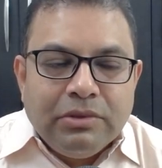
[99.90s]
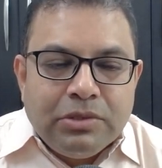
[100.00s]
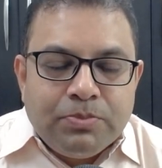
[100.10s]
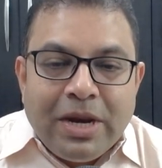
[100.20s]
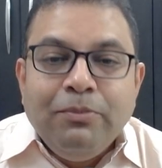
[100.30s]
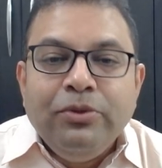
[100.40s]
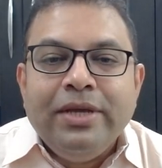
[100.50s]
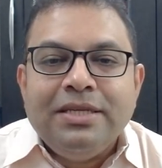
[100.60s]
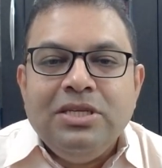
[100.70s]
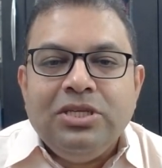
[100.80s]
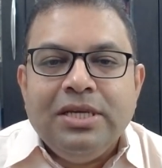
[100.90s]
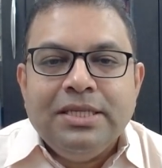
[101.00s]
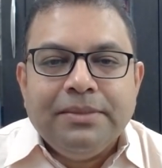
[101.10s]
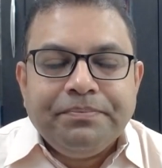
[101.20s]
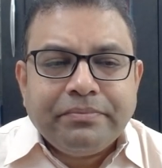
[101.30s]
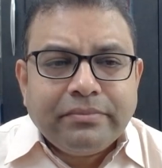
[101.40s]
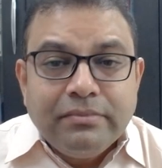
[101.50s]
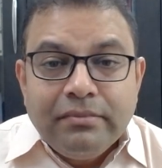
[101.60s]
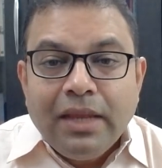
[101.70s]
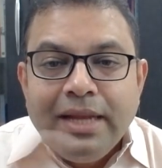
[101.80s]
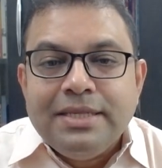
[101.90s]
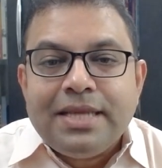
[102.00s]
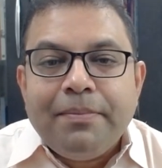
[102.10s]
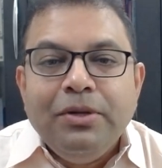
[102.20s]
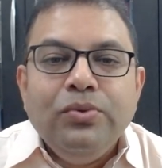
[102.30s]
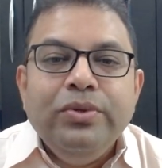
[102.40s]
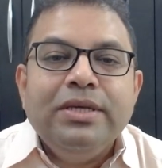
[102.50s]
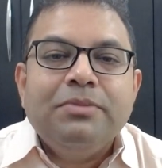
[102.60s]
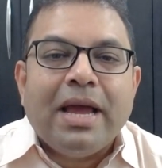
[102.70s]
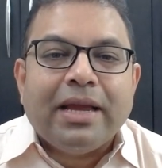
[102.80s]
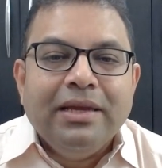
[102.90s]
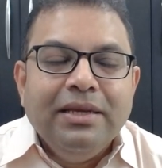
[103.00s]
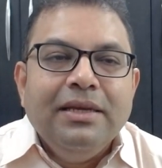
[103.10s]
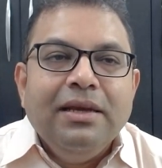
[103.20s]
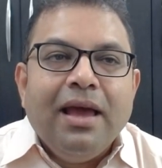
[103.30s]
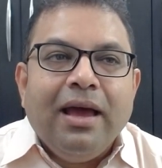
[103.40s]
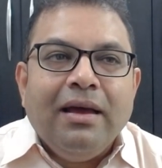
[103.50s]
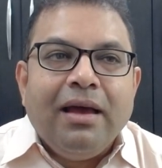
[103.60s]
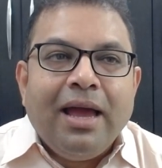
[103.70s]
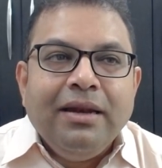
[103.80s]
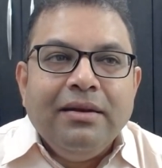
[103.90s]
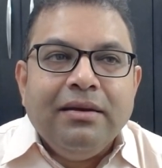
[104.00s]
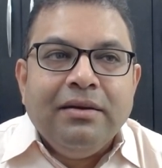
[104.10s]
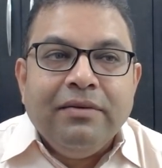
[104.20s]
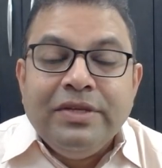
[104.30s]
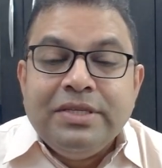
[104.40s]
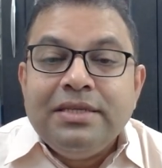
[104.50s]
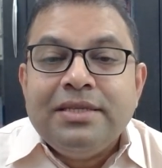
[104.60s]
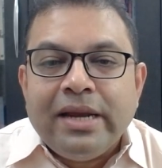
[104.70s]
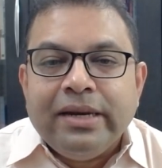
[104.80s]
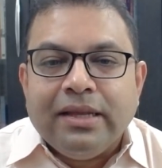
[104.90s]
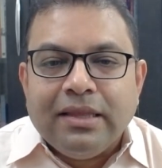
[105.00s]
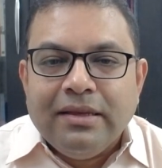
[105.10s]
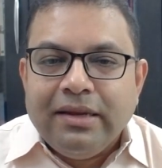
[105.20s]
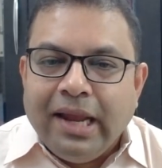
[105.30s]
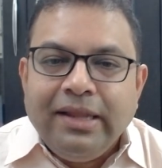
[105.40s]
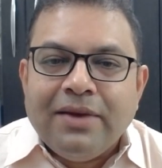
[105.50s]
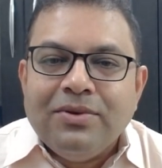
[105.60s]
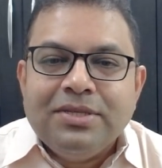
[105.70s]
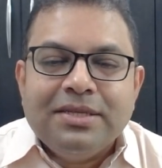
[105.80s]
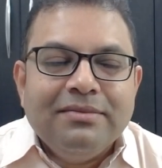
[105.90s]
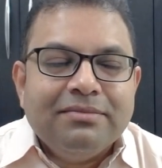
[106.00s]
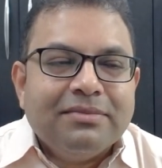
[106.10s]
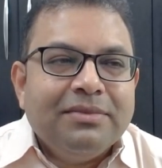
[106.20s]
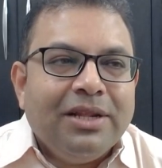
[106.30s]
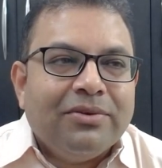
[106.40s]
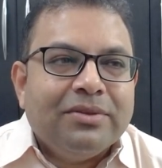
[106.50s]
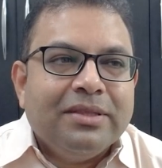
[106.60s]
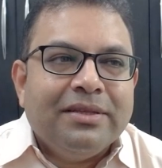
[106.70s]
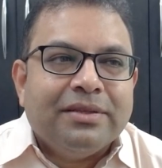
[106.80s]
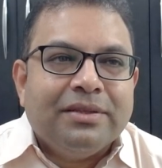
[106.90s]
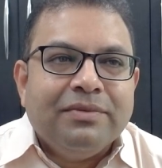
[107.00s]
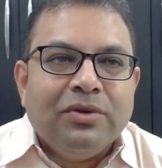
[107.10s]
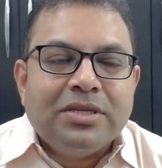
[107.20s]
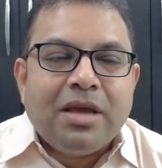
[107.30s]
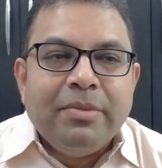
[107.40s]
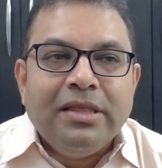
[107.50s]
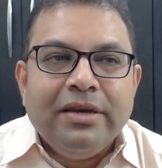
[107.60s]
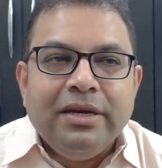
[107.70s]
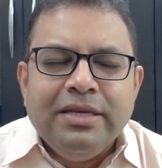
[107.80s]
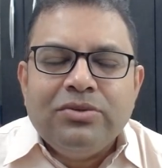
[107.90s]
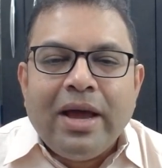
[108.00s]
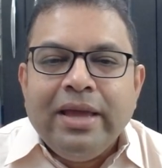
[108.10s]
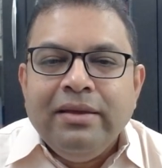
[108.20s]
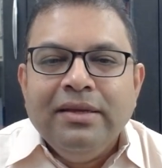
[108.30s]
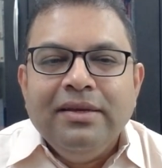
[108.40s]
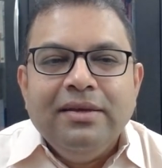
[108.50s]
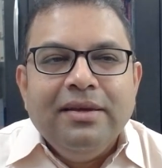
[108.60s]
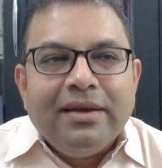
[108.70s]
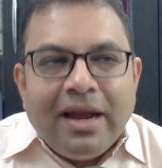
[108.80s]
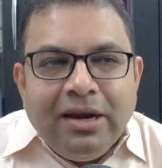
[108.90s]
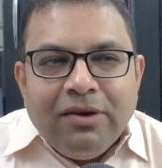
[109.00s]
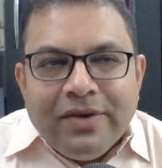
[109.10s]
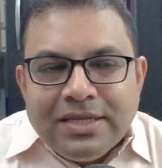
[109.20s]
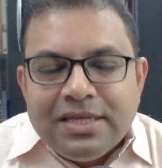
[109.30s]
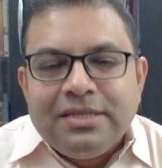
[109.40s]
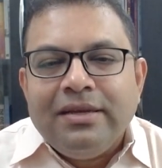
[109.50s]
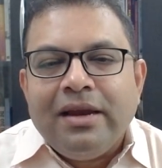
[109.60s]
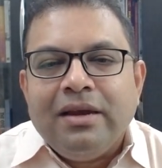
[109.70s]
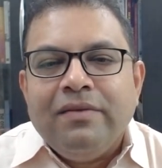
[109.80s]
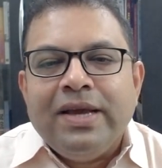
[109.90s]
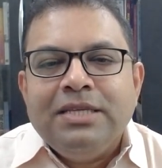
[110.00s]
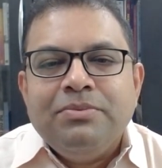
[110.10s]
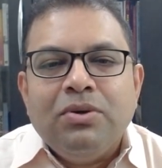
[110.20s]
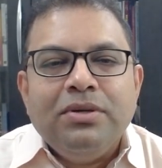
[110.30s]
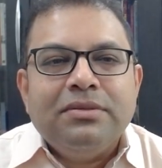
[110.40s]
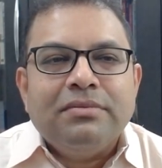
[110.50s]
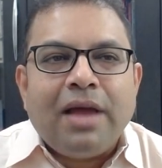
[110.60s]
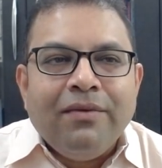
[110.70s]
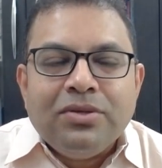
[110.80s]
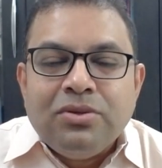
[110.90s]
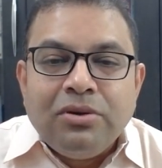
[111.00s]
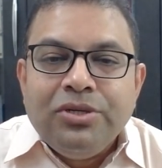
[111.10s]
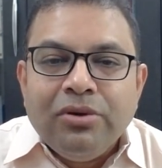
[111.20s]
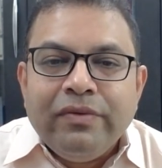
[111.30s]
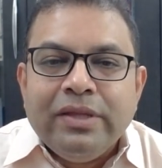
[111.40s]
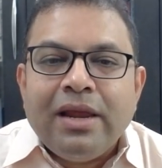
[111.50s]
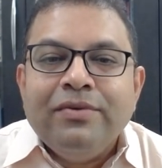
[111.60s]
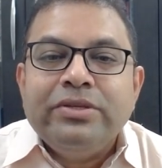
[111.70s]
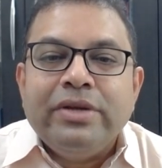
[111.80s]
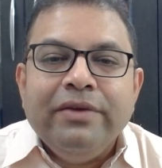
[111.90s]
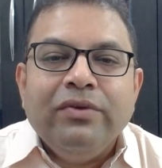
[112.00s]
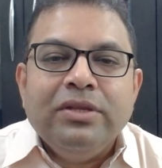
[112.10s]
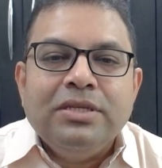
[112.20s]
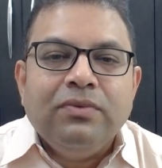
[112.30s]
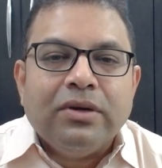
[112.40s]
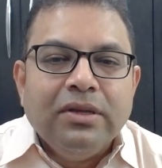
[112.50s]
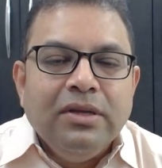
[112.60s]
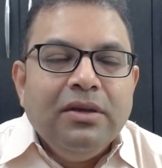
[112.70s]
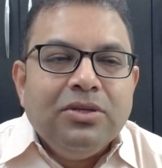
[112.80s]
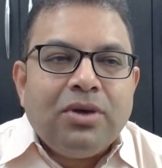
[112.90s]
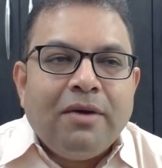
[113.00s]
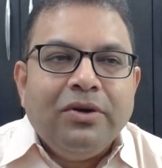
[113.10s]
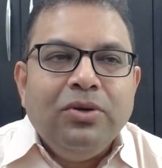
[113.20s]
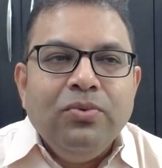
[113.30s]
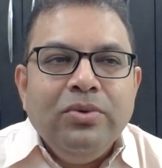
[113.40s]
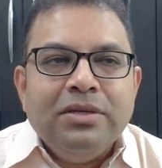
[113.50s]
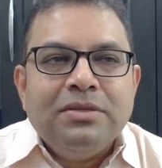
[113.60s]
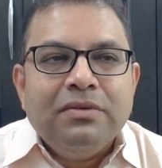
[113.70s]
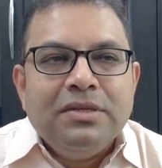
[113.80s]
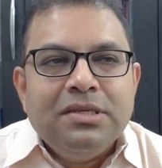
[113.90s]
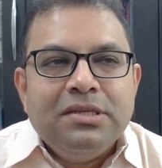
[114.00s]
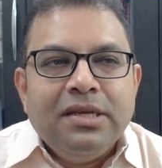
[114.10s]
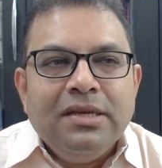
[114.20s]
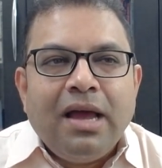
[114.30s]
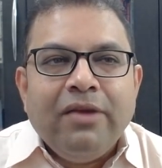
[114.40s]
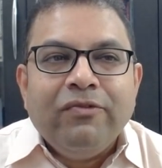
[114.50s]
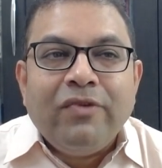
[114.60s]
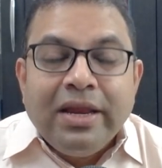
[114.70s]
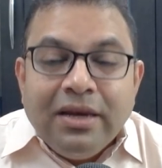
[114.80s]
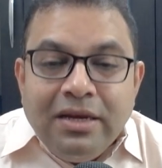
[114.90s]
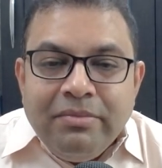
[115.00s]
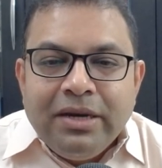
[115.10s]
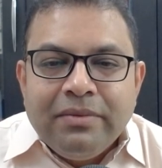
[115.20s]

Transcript: spread Buddha's teachings. And this happened 2 years back, and visit Sarnath, right? That was coming in the reading. So I kind of resisted that advice because I was not sure whether I was ready for this work. So after 2 years of resisting, I finally